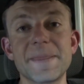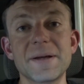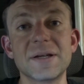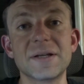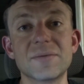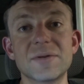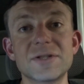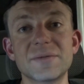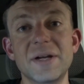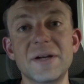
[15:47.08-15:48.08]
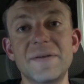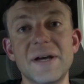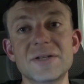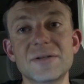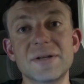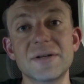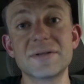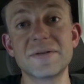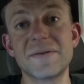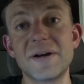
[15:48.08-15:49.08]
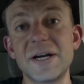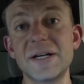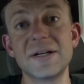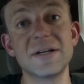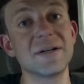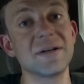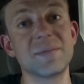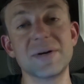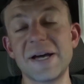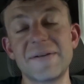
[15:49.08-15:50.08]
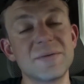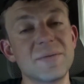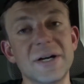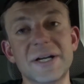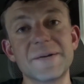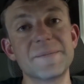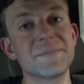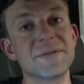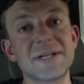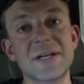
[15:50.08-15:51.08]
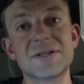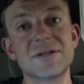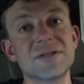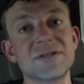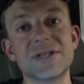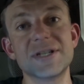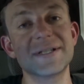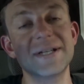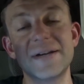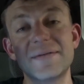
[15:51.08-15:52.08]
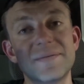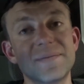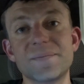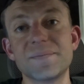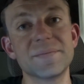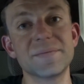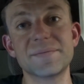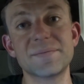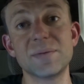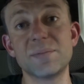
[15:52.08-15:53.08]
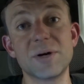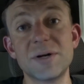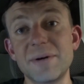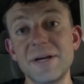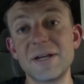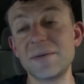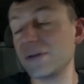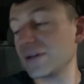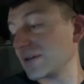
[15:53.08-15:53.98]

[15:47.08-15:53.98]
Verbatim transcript: uh, the original manufacturer. Those are fine, but aftermarket sensors just I've been burned by them.